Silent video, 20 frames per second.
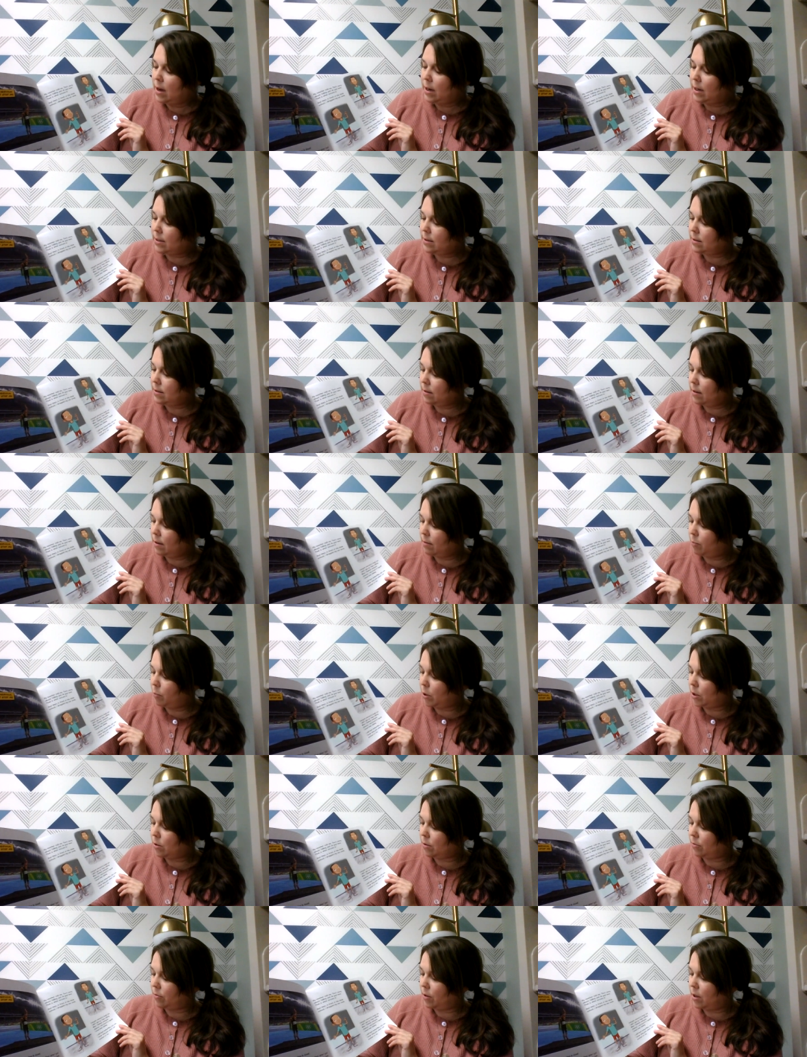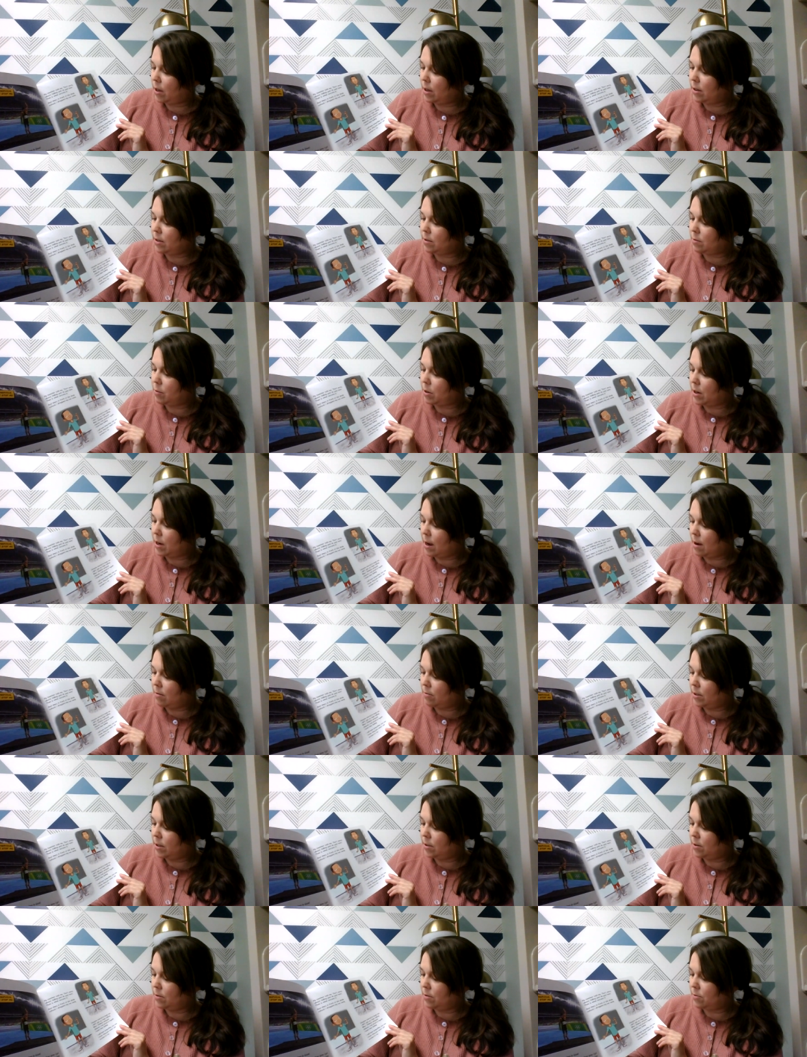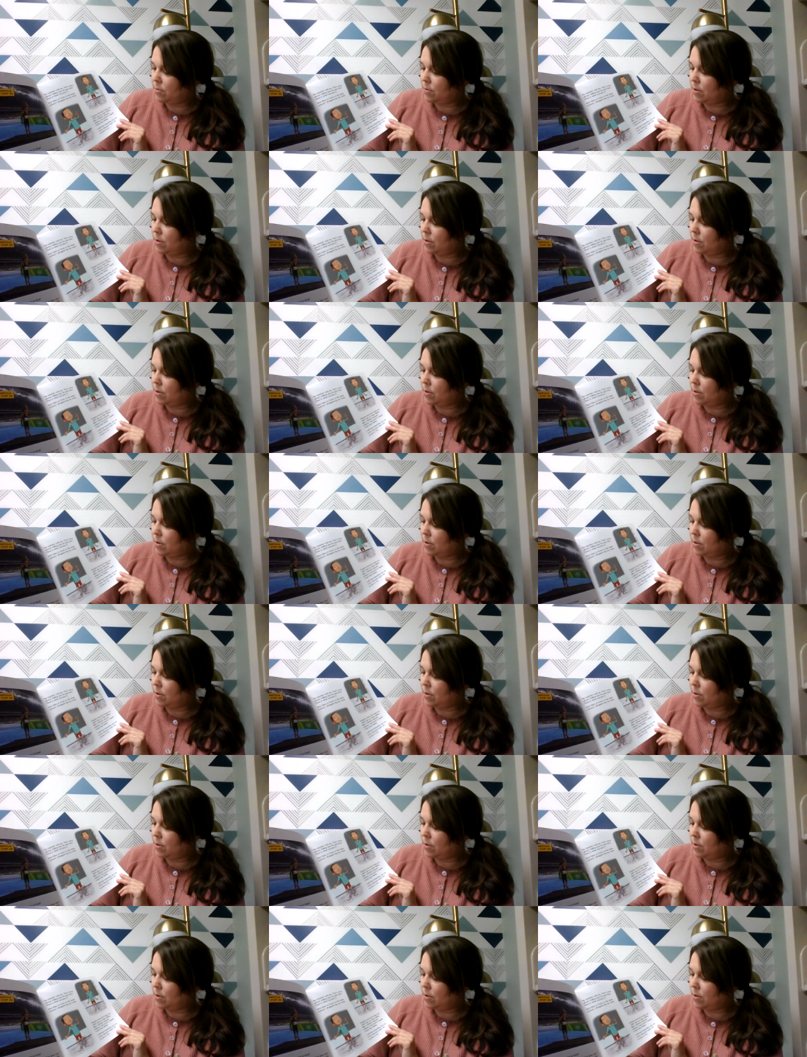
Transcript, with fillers: I still have butterflies, but now I know